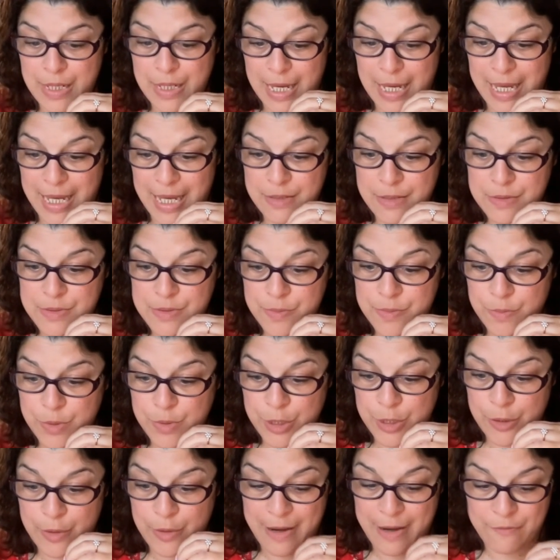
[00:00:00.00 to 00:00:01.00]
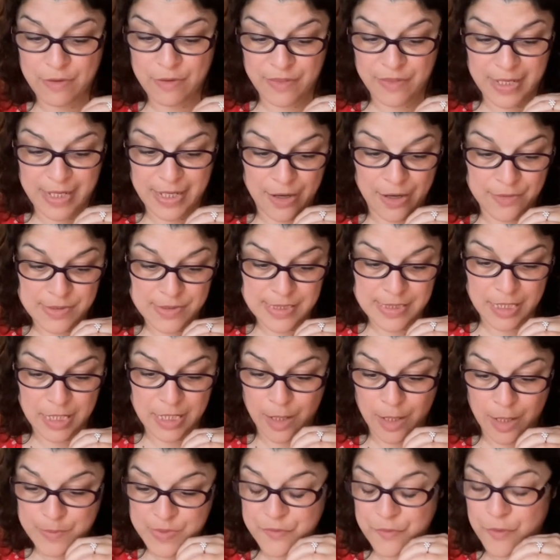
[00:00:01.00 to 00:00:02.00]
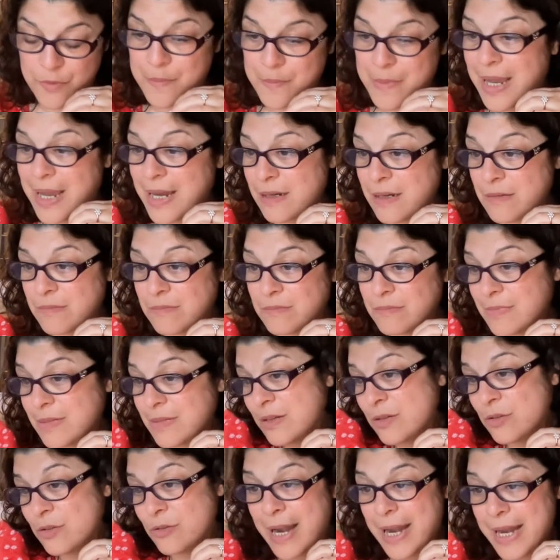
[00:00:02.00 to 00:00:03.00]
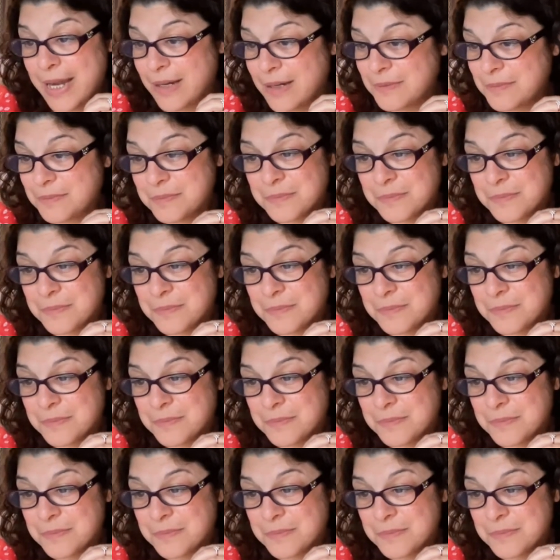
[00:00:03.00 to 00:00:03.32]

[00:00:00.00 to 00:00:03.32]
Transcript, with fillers: and you know, everything else that comes from that, great.